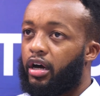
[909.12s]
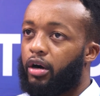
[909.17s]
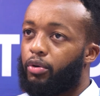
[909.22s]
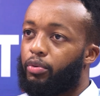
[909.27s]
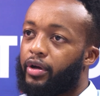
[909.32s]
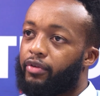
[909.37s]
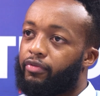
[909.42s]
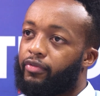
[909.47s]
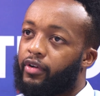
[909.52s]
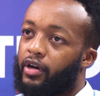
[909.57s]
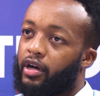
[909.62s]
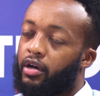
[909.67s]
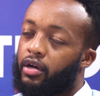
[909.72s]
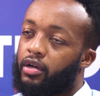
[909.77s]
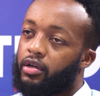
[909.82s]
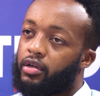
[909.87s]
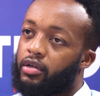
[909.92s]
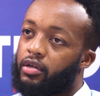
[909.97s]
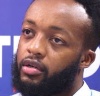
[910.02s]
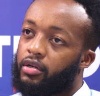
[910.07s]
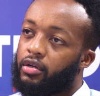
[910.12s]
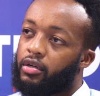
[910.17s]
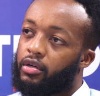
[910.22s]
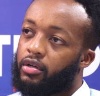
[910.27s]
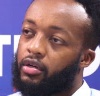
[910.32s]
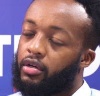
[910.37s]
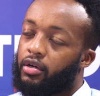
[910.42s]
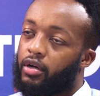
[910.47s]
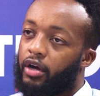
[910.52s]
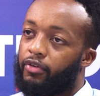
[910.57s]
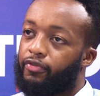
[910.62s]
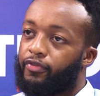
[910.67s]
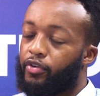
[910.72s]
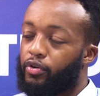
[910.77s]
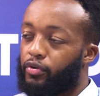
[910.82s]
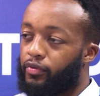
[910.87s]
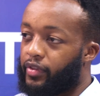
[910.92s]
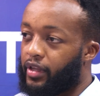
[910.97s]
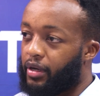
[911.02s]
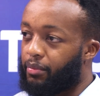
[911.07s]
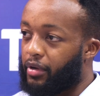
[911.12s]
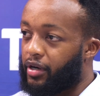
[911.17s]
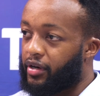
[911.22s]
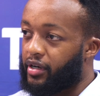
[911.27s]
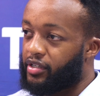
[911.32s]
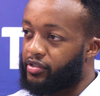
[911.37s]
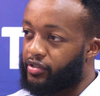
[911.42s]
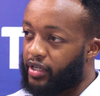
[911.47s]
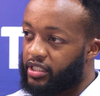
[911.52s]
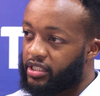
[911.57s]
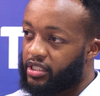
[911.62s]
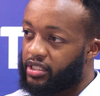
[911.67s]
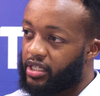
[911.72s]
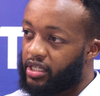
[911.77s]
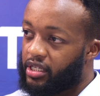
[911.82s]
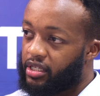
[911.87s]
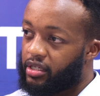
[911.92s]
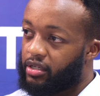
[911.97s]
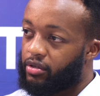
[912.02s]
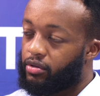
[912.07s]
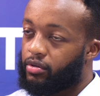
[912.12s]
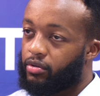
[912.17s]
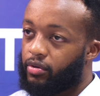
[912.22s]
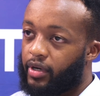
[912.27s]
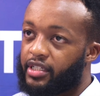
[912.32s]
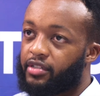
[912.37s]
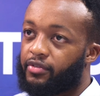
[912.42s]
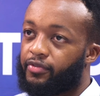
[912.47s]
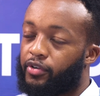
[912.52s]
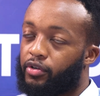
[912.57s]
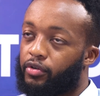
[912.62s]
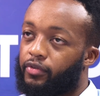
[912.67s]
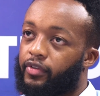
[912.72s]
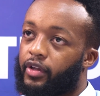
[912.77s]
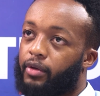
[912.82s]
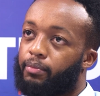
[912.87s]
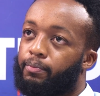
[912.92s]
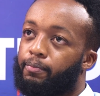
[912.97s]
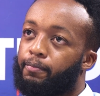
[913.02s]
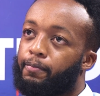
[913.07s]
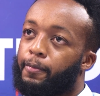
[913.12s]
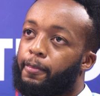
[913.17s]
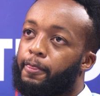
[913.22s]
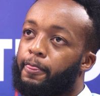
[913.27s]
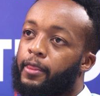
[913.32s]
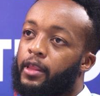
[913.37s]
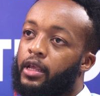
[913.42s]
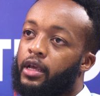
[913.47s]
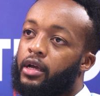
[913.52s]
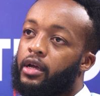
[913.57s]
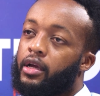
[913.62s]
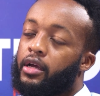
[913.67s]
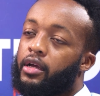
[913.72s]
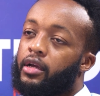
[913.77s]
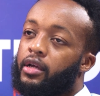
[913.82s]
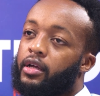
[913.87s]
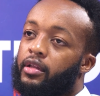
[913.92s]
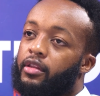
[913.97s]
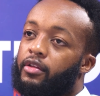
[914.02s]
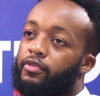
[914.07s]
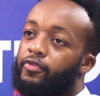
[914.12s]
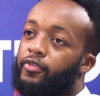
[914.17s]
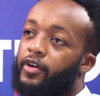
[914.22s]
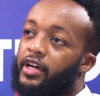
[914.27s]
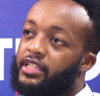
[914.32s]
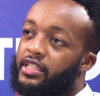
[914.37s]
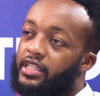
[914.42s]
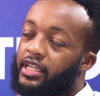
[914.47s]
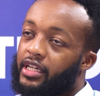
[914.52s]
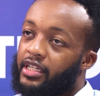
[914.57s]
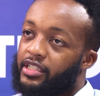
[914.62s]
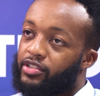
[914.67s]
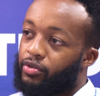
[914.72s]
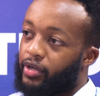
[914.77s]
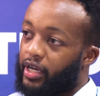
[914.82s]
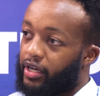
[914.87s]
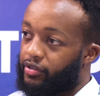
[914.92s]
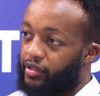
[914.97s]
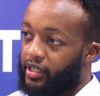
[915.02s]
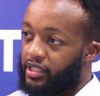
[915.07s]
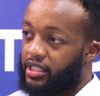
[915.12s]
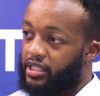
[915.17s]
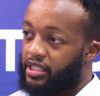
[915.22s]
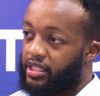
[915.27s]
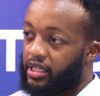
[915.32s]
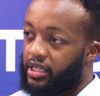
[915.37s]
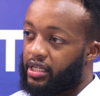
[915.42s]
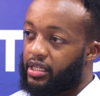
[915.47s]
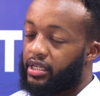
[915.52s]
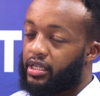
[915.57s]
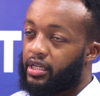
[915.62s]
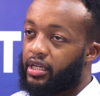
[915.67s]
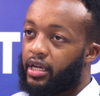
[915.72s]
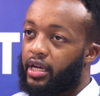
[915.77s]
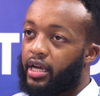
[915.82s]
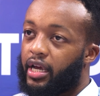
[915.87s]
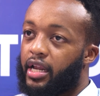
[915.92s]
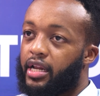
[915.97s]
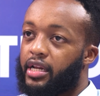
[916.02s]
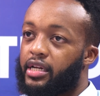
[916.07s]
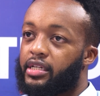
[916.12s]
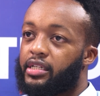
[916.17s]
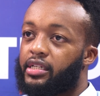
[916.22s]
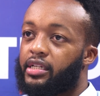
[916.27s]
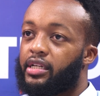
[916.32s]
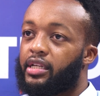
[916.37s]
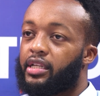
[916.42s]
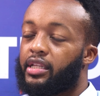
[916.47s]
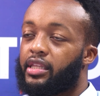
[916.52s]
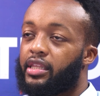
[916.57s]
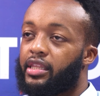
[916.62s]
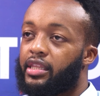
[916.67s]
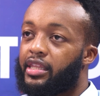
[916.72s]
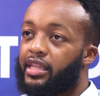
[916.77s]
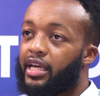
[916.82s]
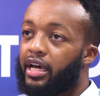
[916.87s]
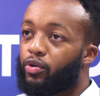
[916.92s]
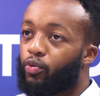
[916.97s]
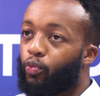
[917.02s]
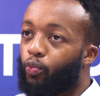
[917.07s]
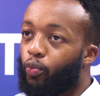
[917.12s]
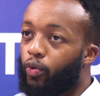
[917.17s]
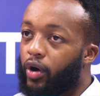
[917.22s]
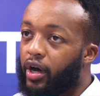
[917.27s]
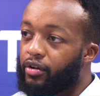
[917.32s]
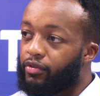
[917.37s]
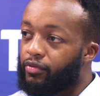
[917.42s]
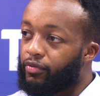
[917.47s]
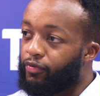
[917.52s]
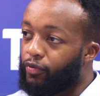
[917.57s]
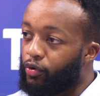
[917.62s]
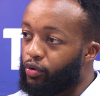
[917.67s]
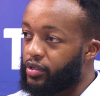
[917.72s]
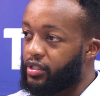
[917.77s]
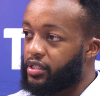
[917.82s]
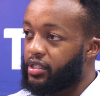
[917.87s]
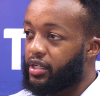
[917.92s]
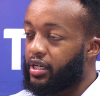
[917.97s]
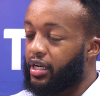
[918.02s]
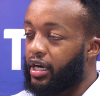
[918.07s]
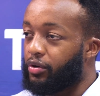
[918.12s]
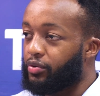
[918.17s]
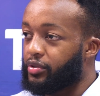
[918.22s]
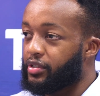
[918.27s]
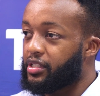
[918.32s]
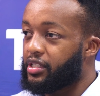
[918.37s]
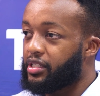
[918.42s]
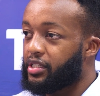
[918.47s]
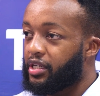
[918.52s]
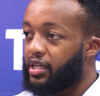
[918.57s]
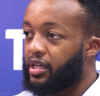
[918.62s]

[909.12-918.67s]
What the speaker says: However, a few of them aren't registered, quite a few of them. The first thing is to get registered. And that one vote counts.